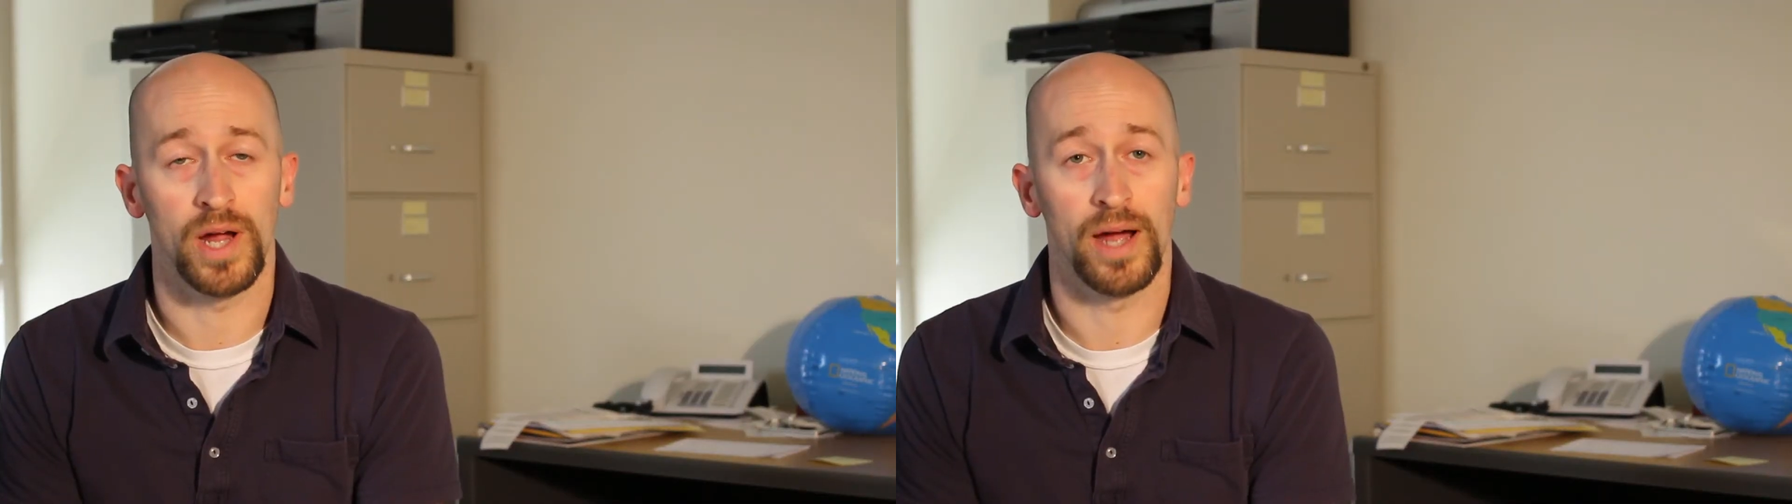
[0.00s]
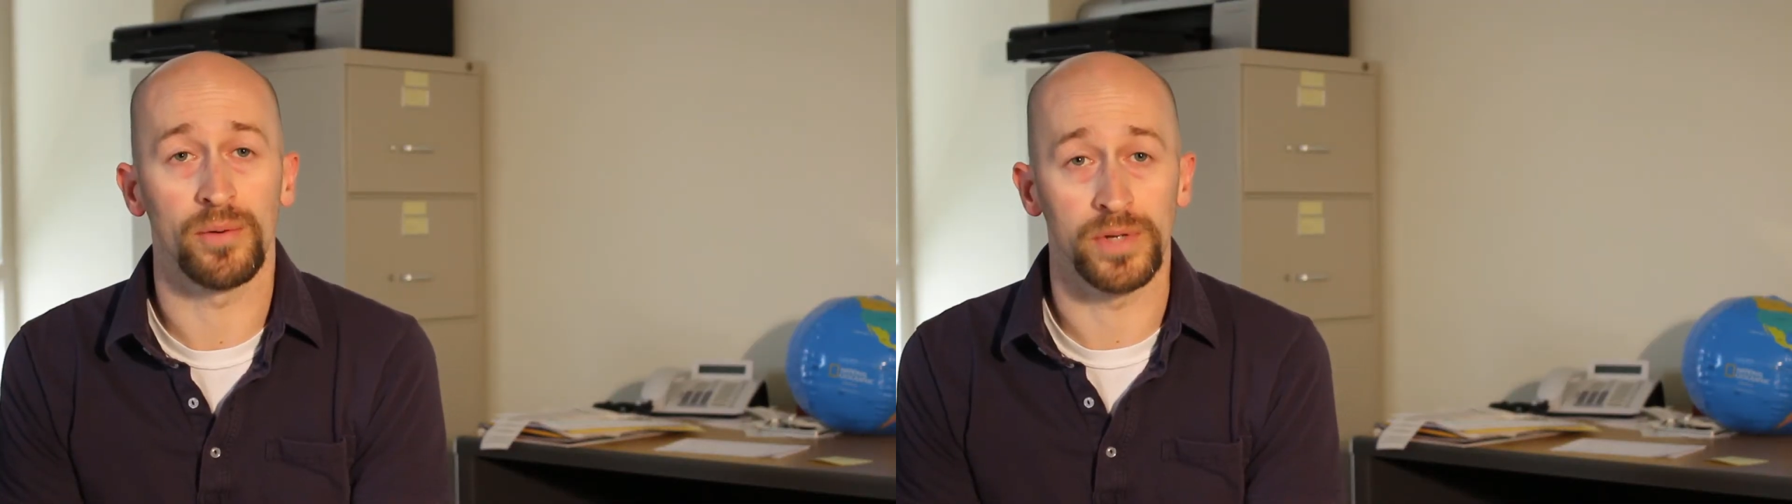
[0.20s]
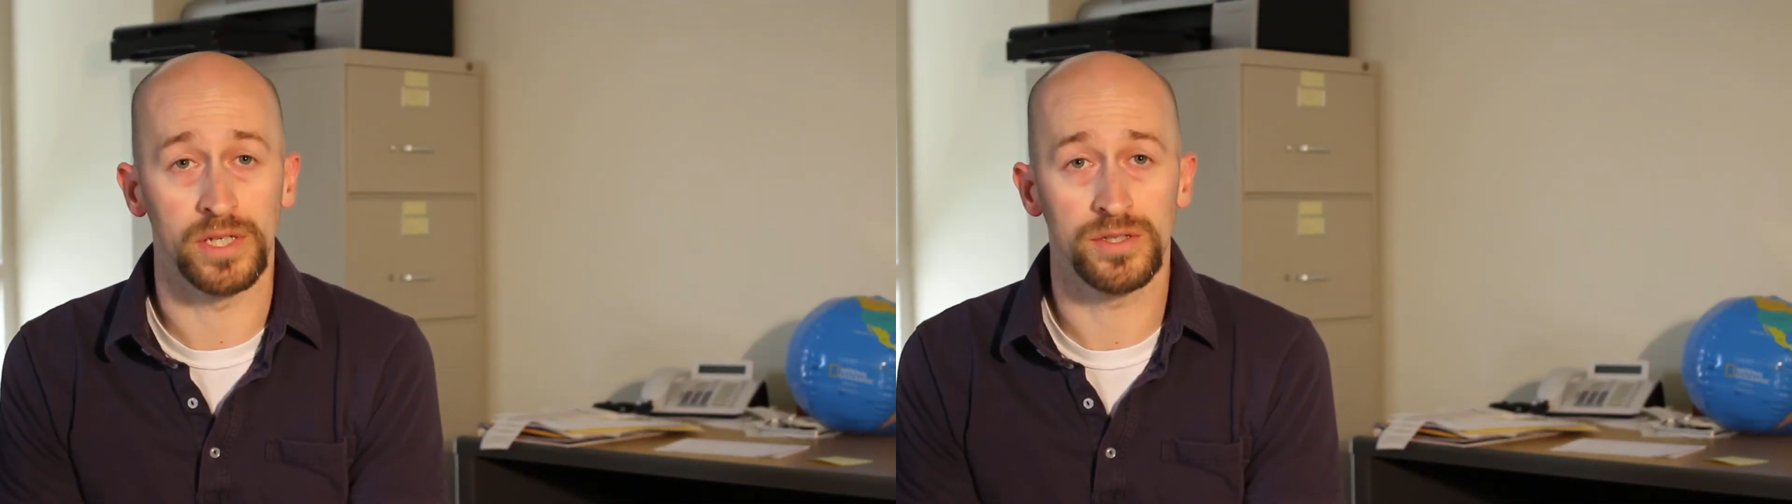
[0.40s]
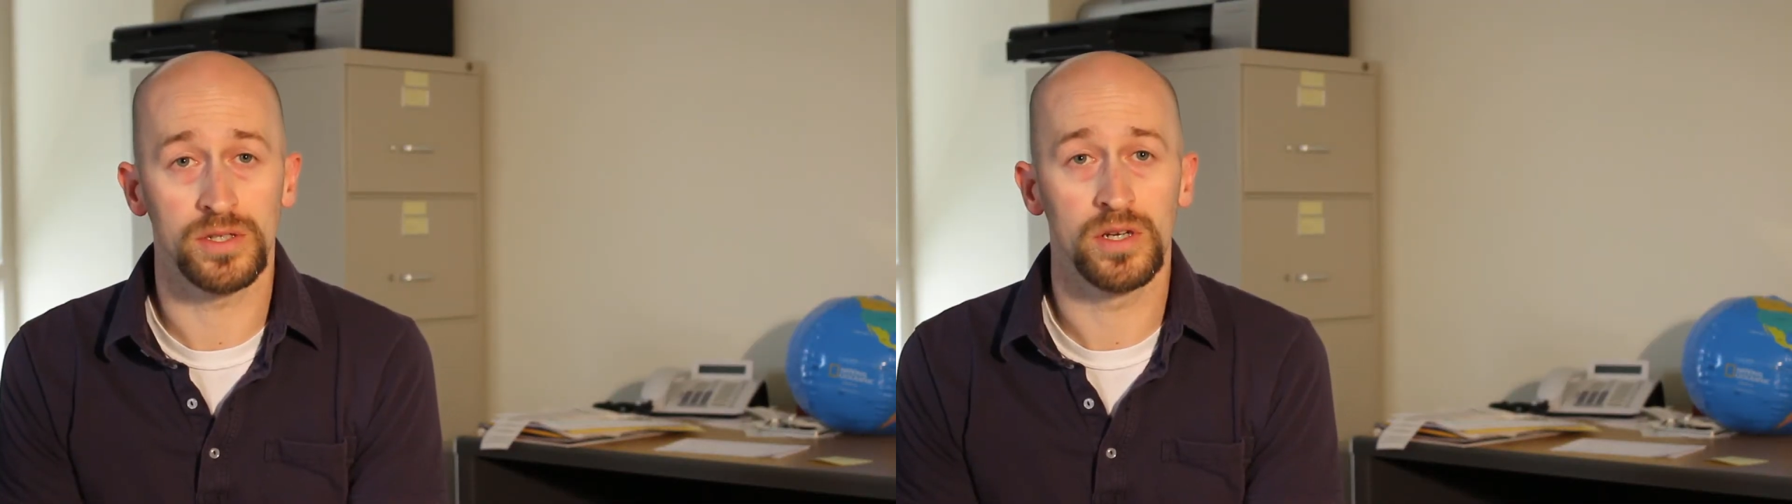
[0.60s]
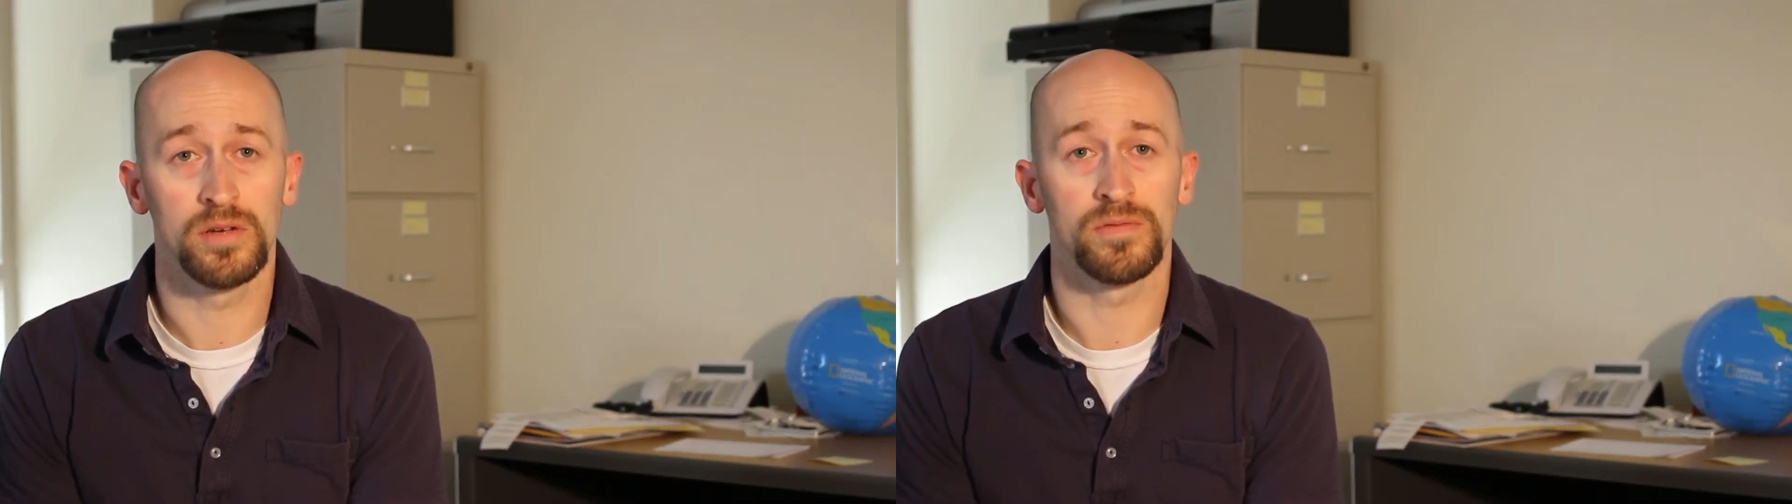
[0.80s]
outreach
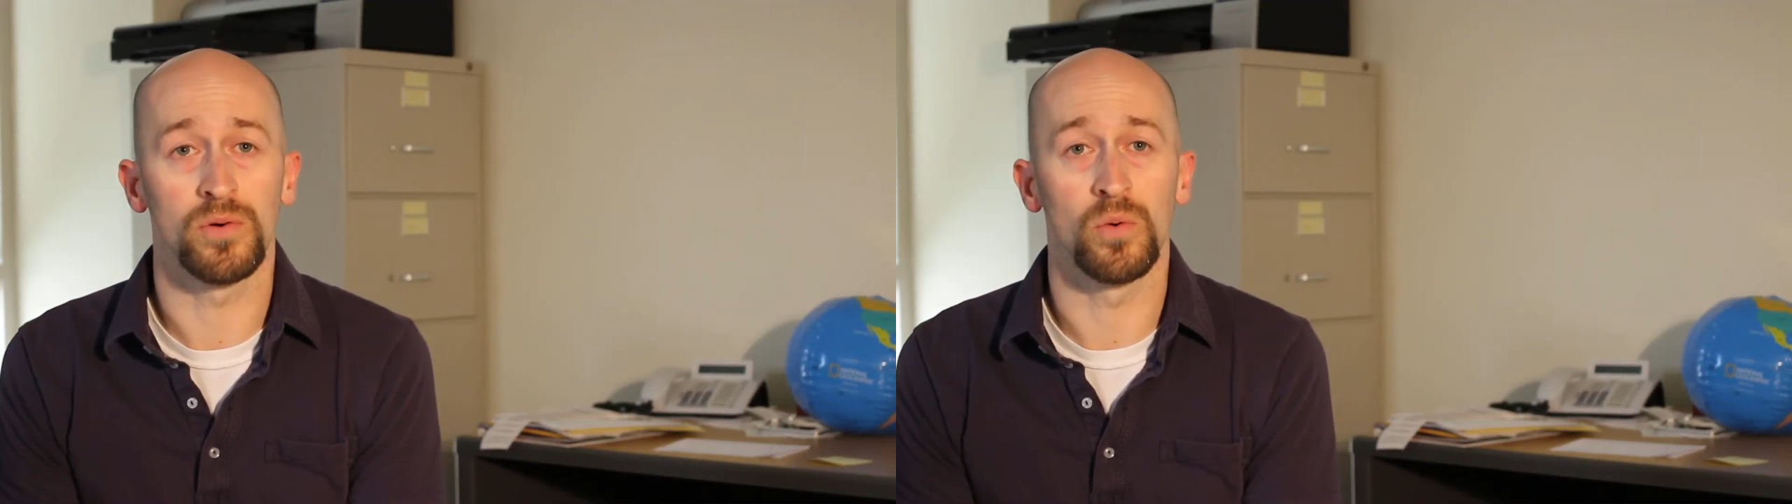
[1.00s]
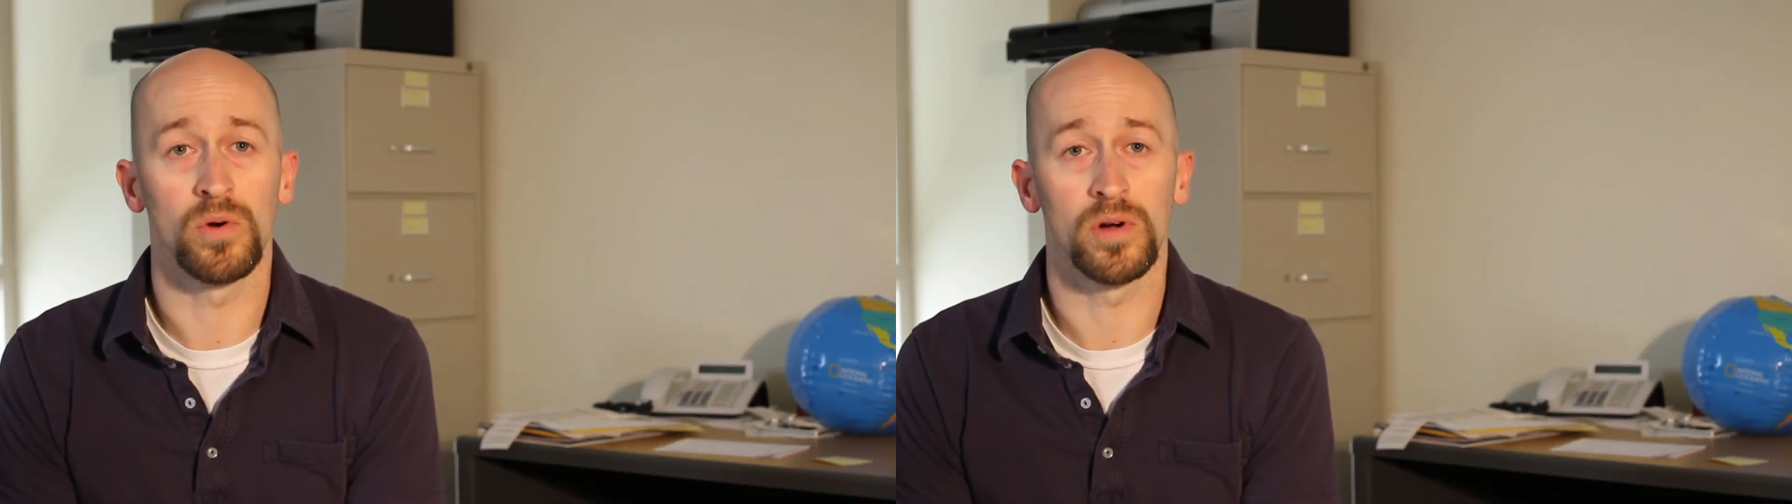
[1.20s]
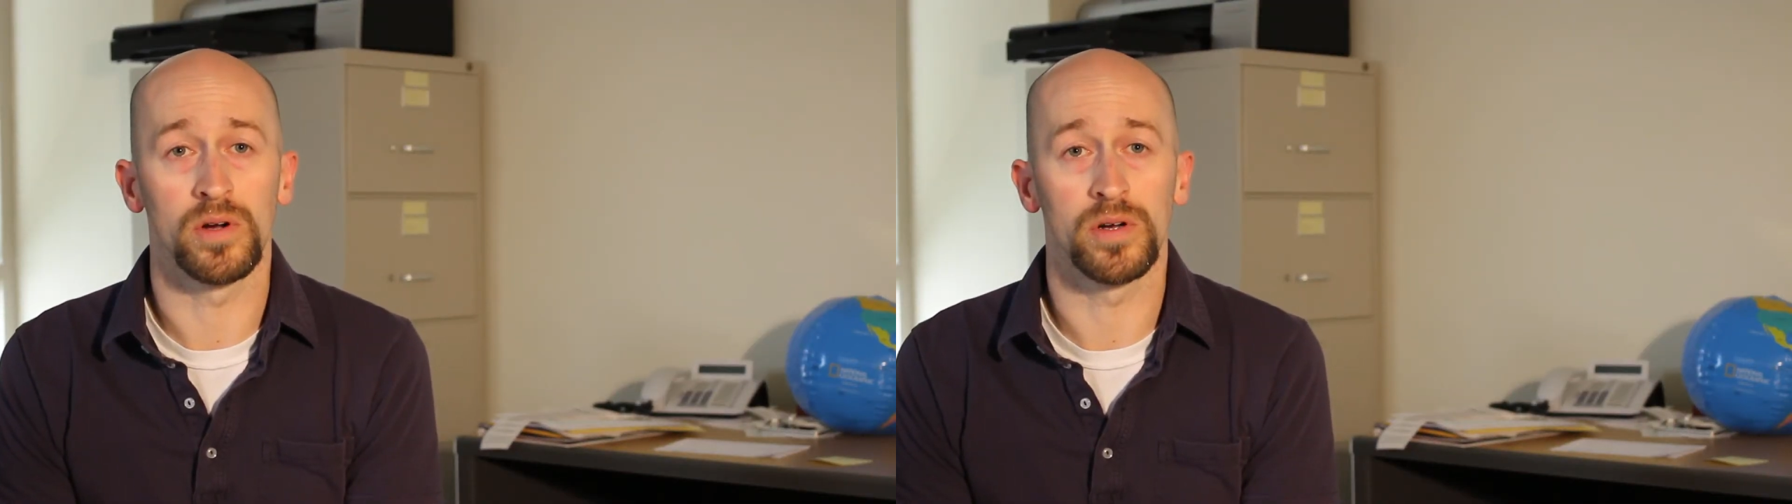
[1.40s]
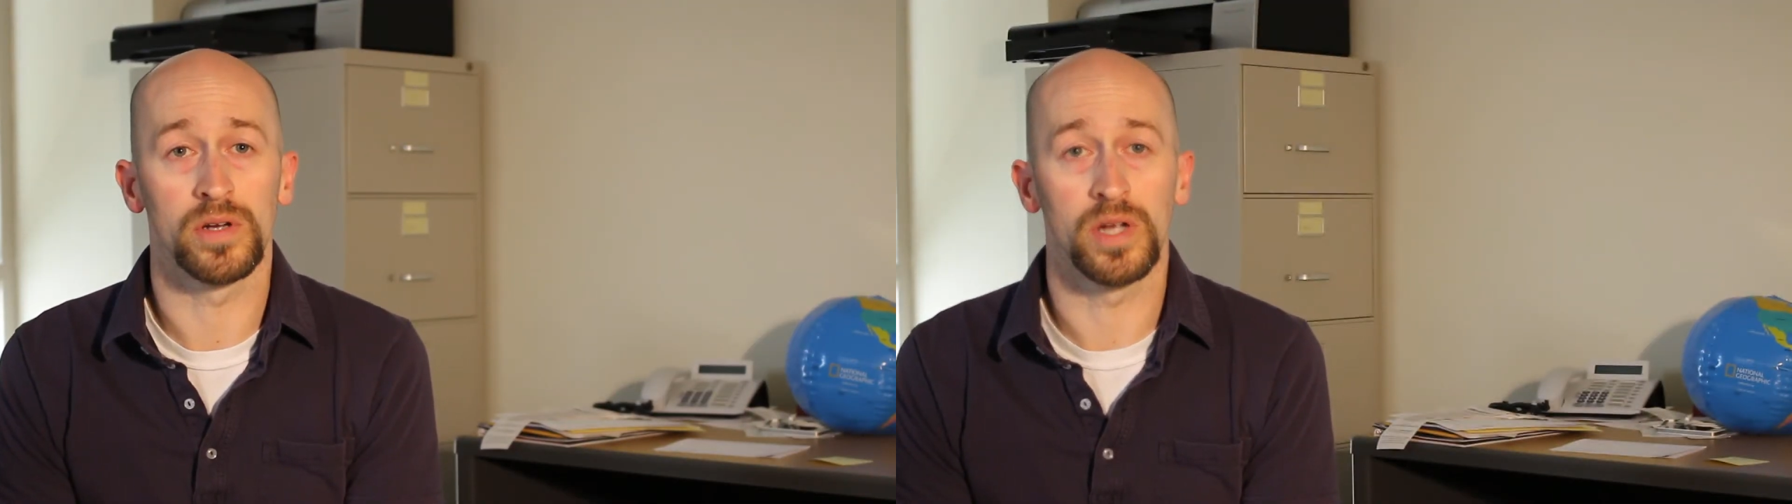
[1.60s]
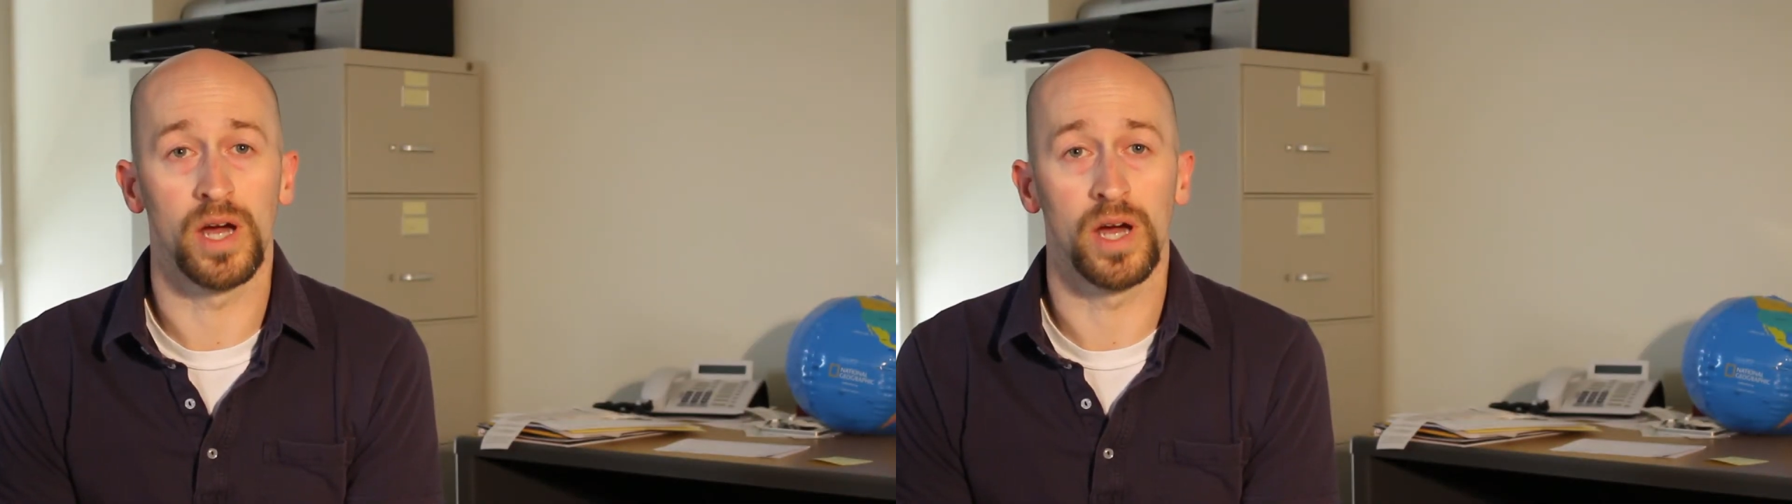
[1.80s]
for